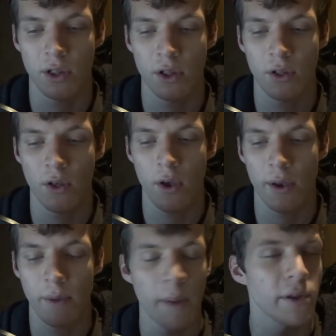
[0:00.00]
in my
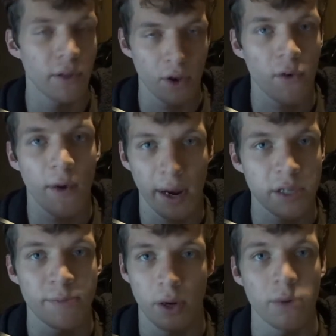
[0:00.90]
opinion, the correct
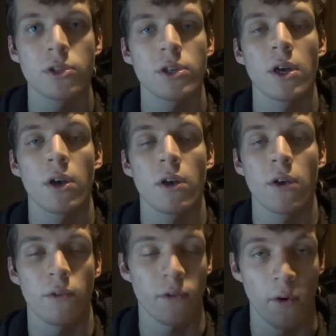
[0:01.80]
approach
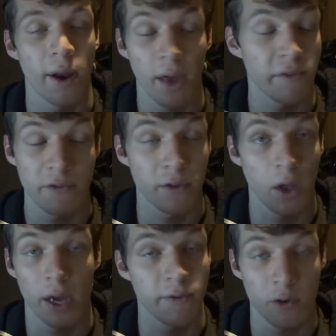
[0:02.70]
for it. And I
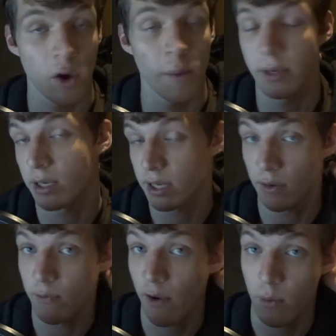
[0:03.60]
even commented and said,
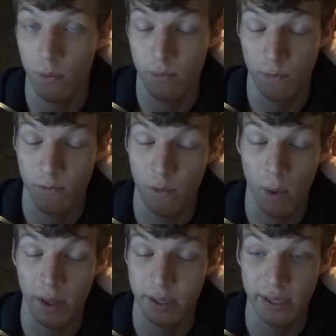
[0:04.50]
very well
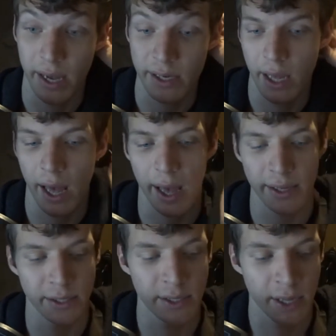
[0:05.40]
said. And
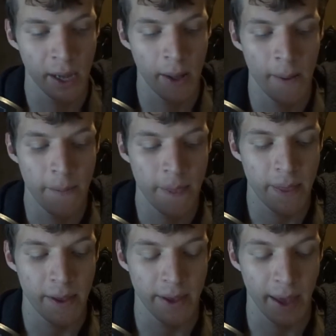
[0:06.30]

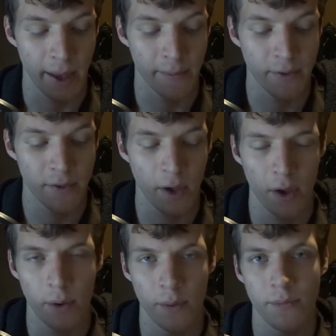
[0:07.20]
yeah, so
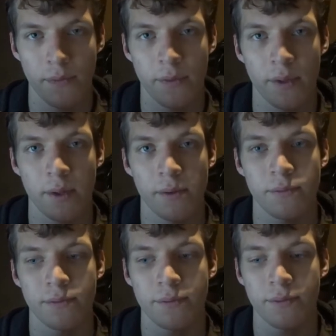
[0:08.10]

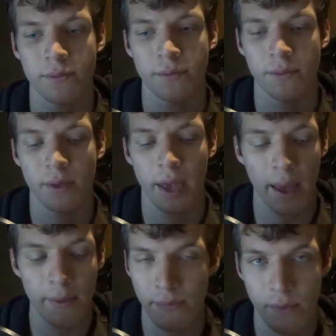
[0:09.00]
yeah,
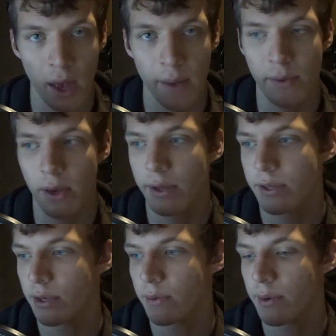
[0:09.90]
I'm going to
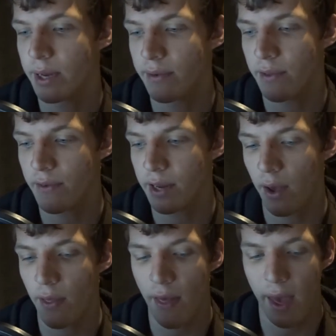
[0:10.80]
leave the video
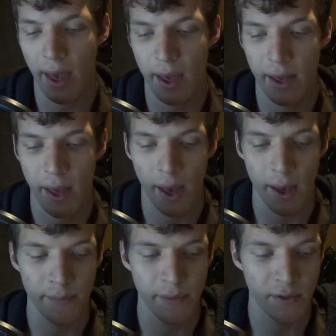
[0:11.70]
there.
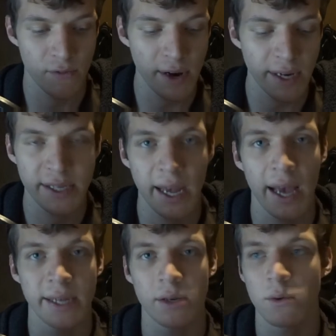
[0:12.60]
It's really sad
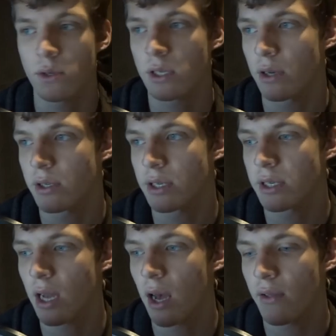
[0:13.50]
also to
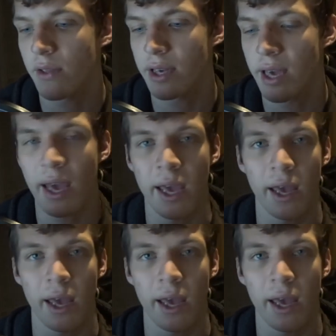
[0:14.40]
start the year